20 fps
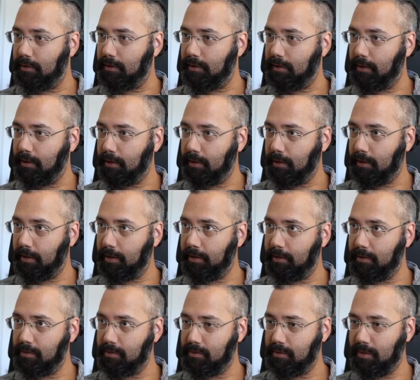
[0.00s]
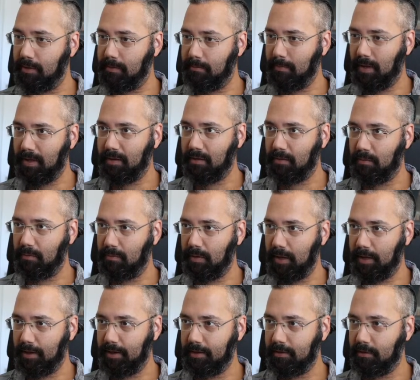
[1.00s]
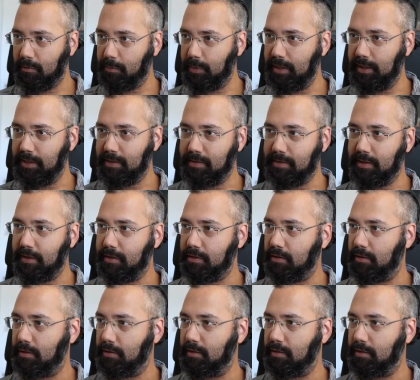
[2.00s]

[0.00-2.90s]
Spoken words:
And this is the, I don't know, like intermediate section.